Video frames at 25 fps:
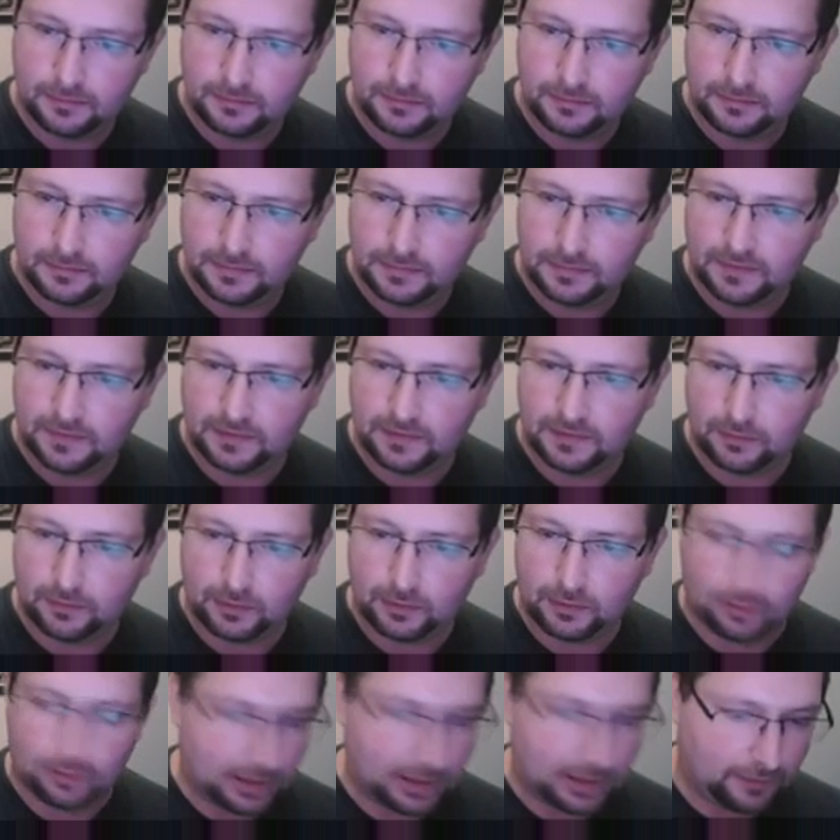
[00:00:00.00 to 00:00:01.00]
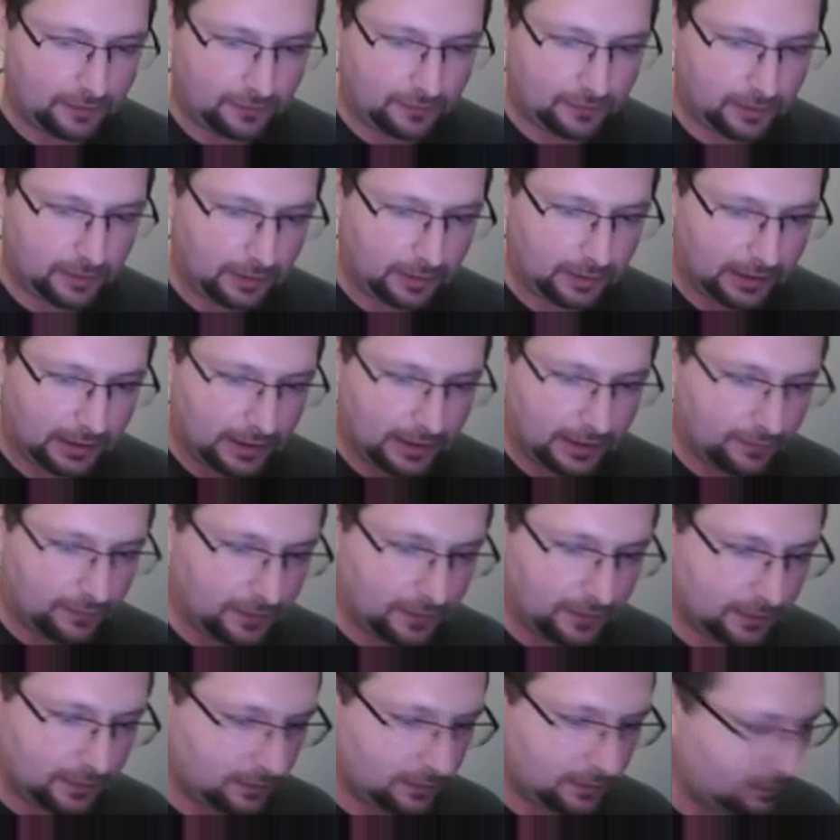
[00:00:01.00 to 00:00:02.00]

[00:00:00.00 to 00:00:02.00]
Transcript: let's see where we're at, frame 11.